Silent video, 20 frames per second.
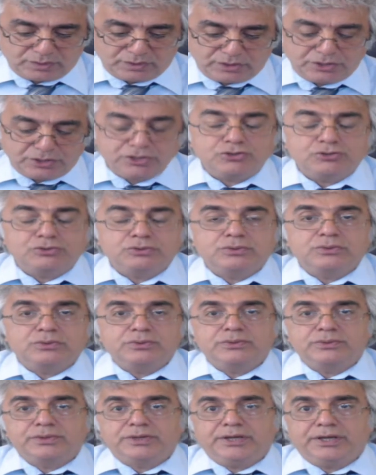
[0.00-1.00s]

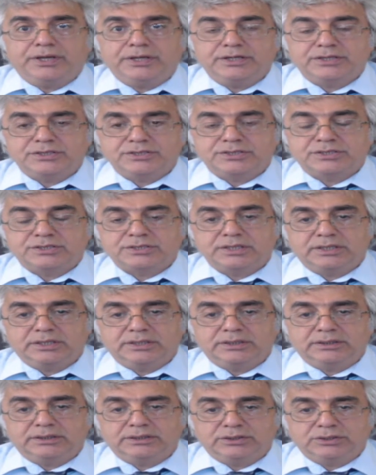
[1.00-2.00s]
issue is
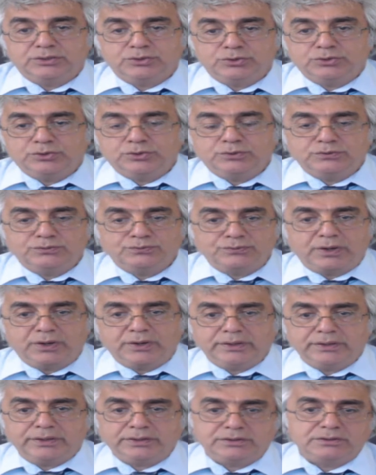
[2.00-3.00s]
to
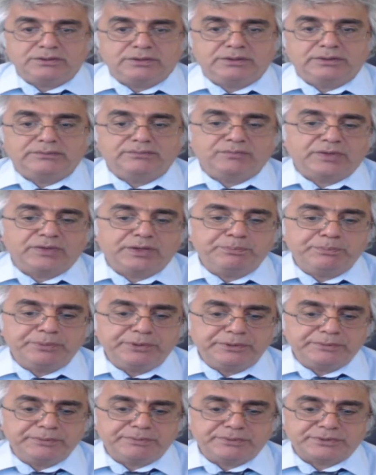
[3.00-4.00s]
find a
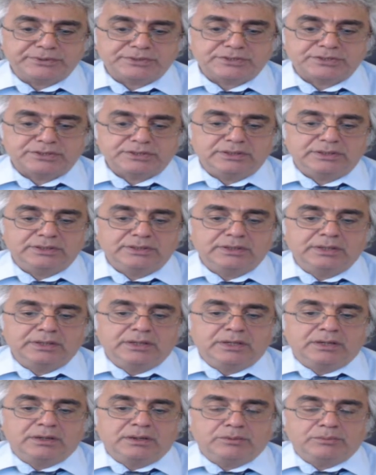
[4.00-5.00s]
purpose
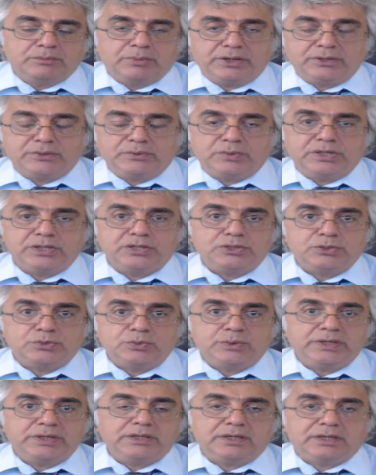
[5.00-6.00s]
by which
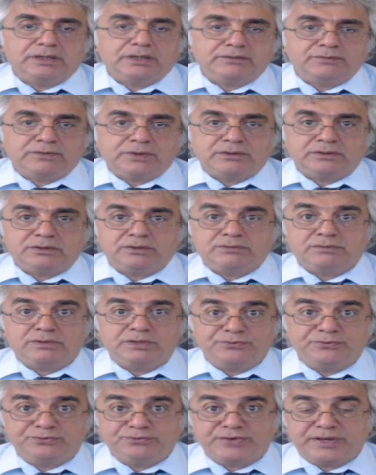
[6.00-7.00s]
we can
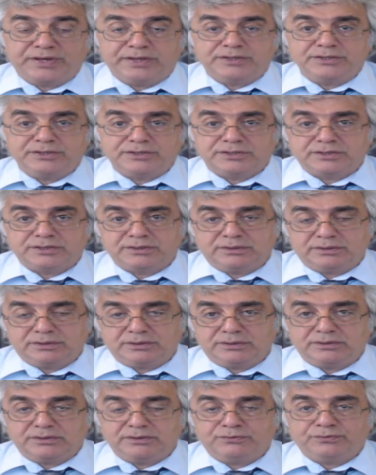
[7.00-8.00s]
effectively face
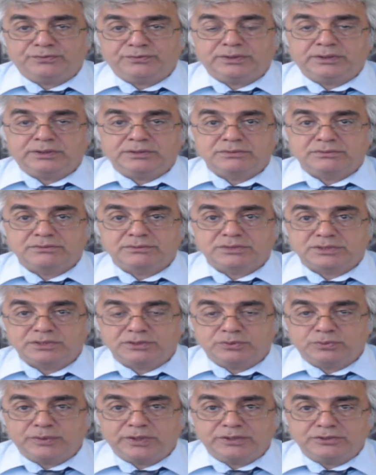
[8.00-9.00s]
the different
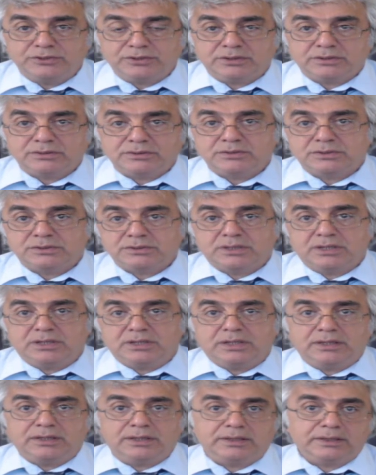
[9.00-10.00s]
situations
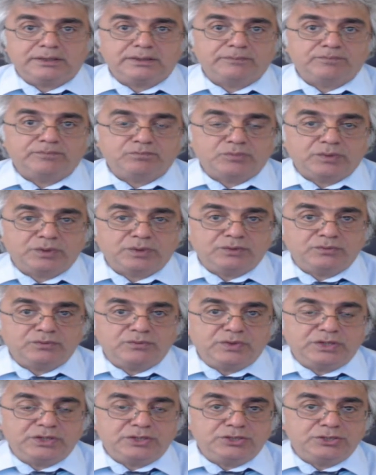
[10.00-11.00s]
in
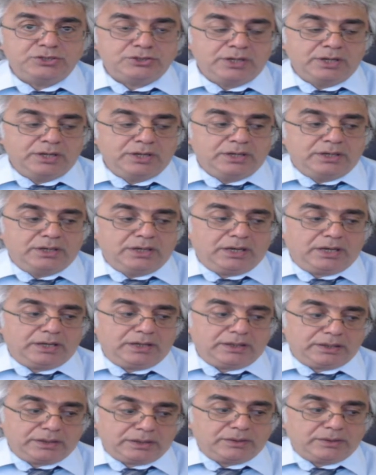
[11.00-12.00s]
which
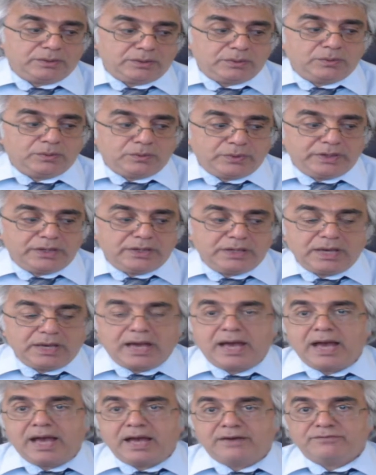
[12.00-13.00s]
we
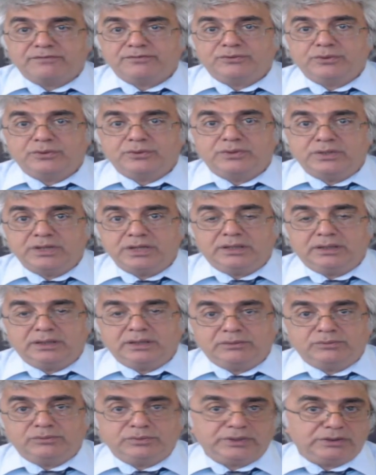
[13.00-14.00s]
have to
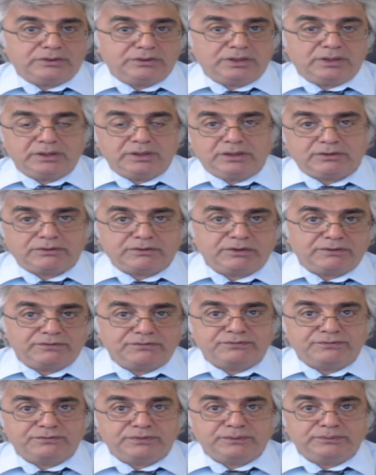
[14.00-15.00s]
deal with a lot
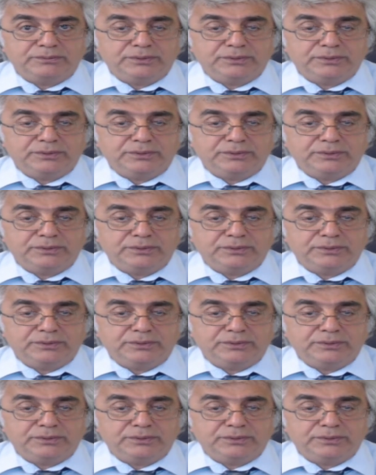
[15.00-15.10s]
of